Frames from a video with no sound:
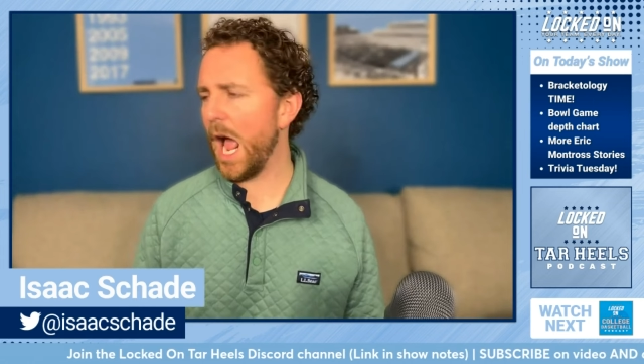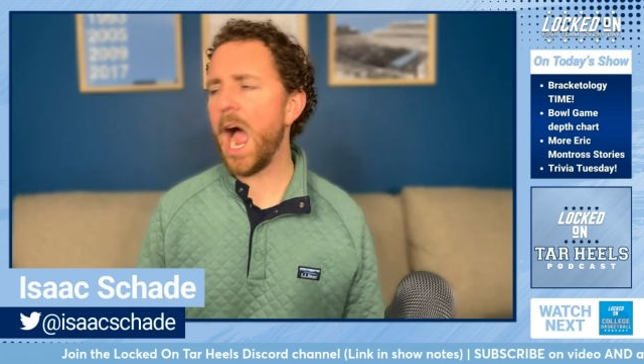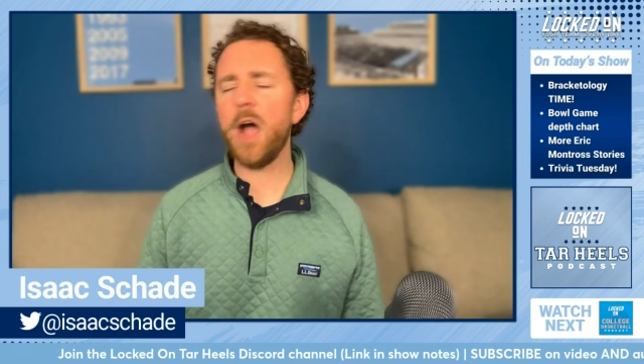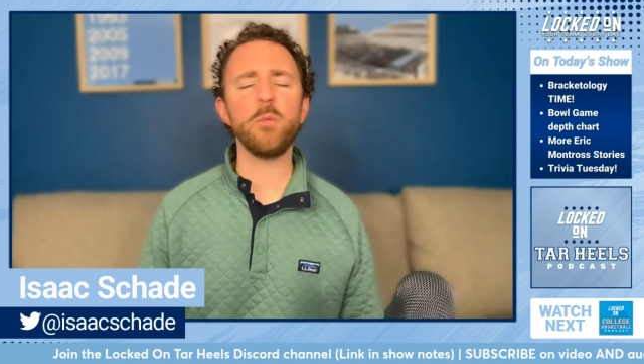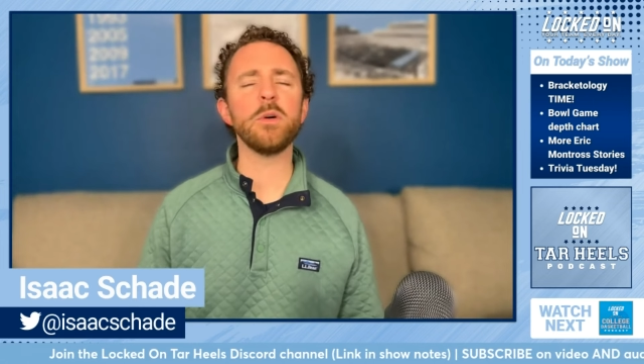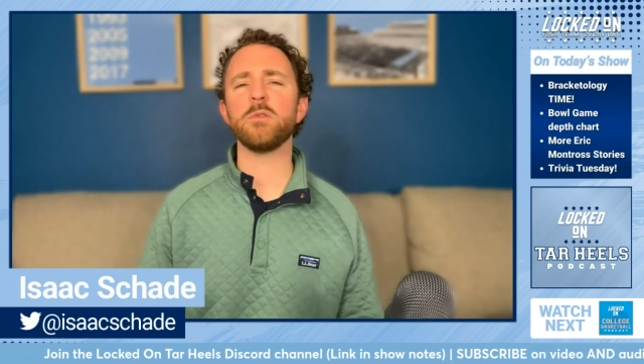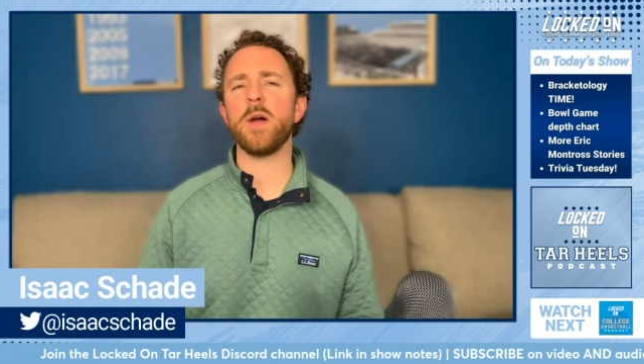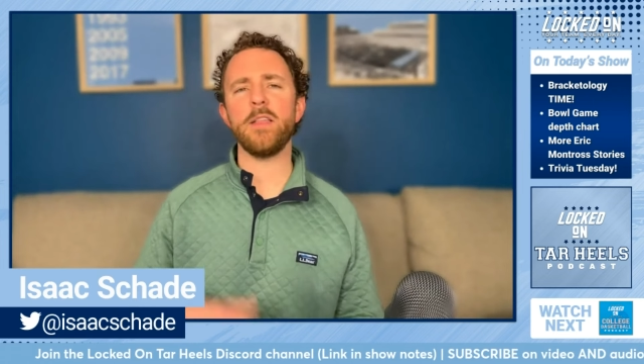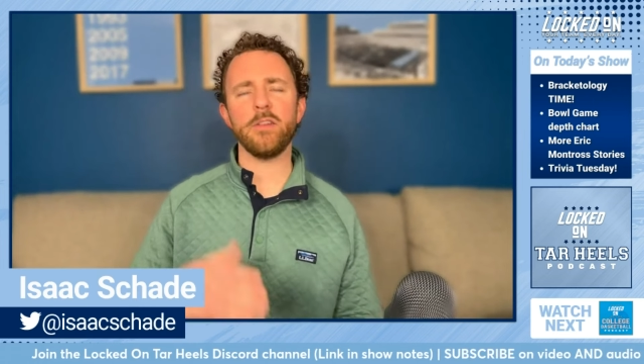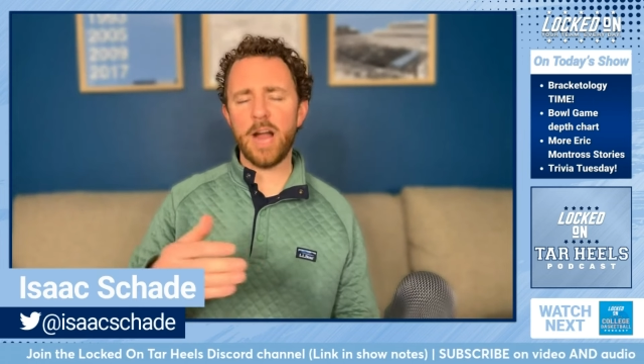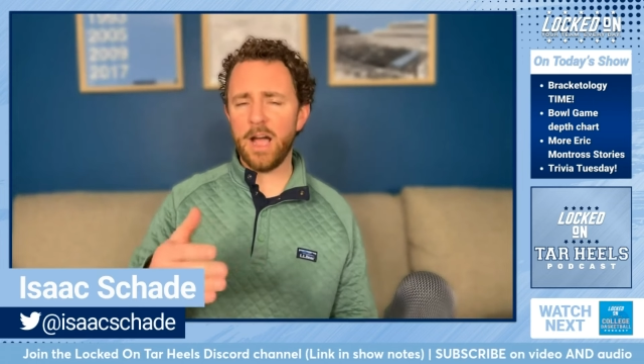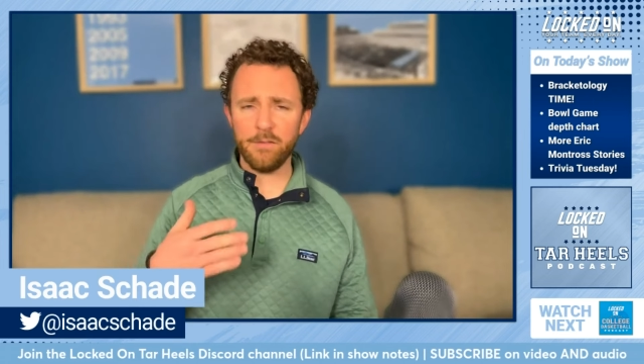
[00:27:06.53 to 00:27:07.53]
I would
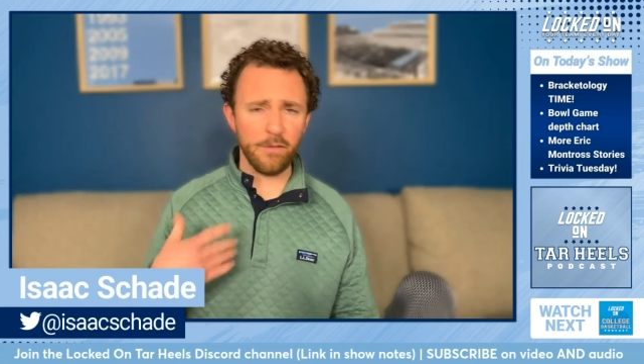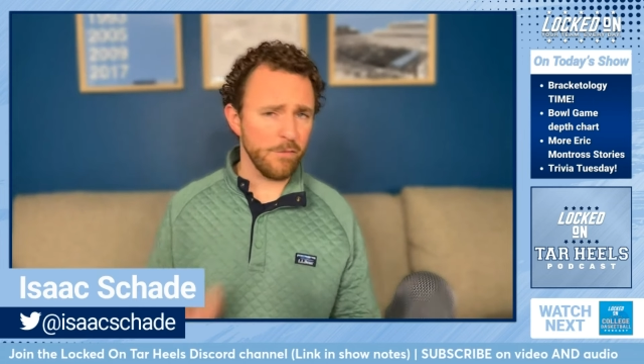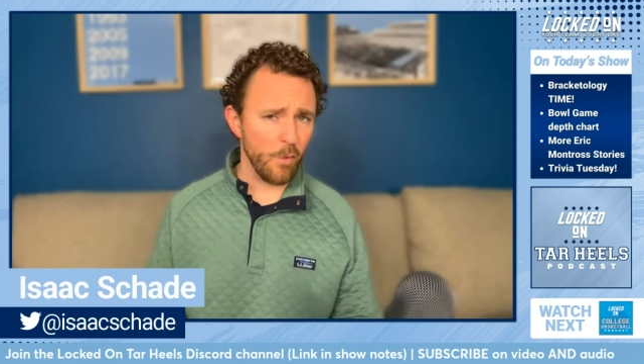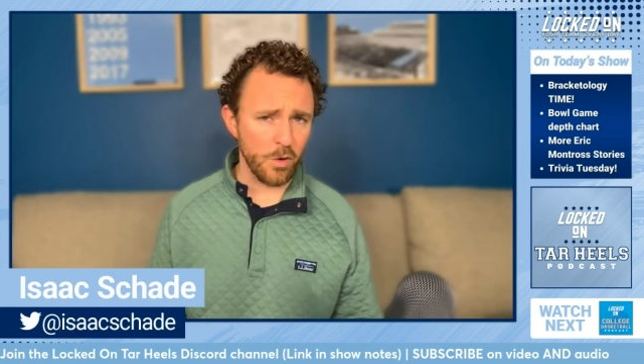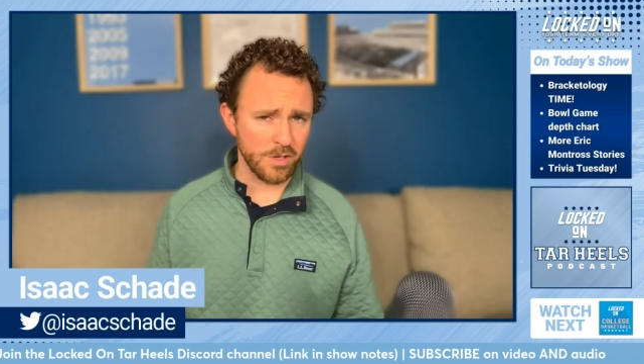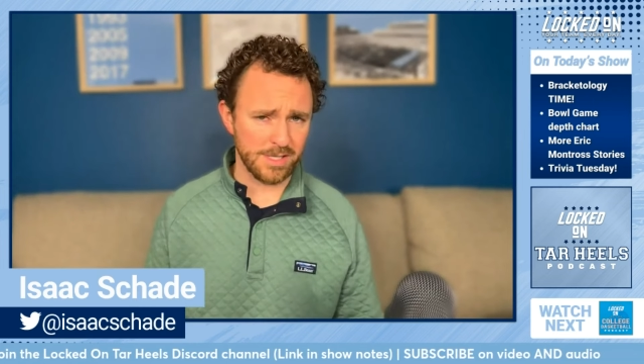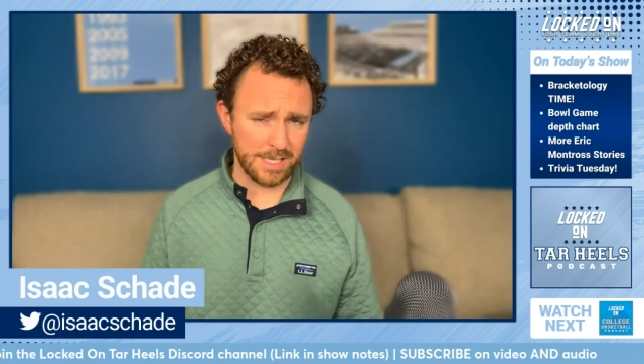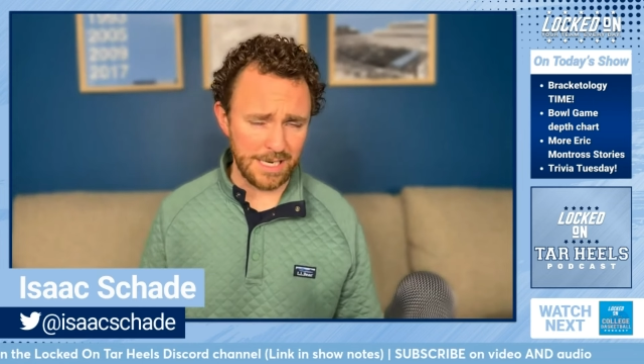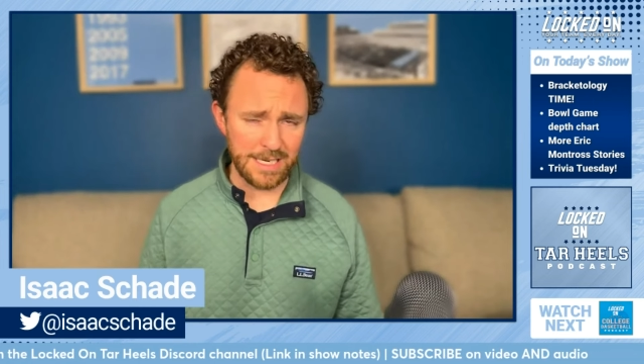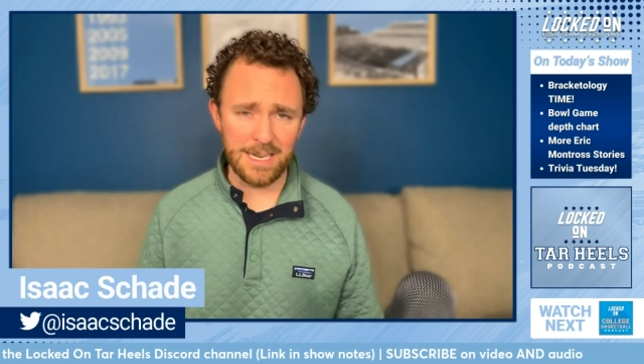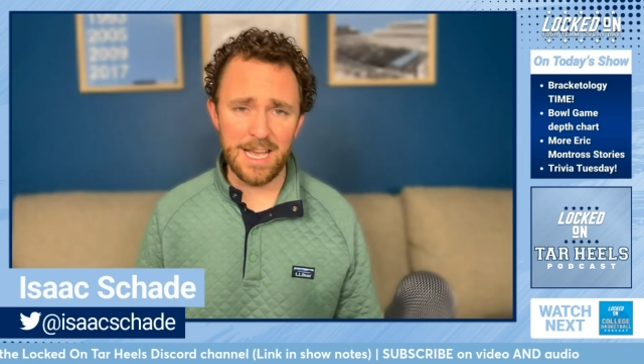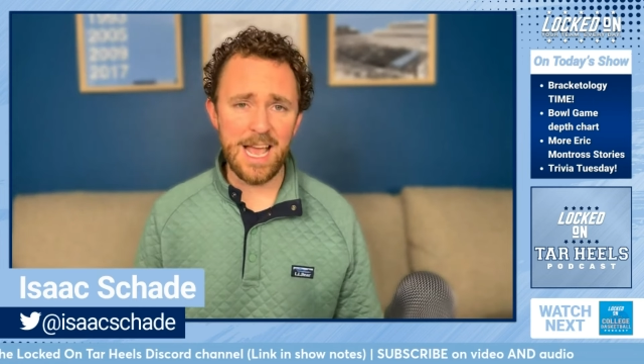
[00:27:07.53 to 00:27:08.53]
rather have a 4 seed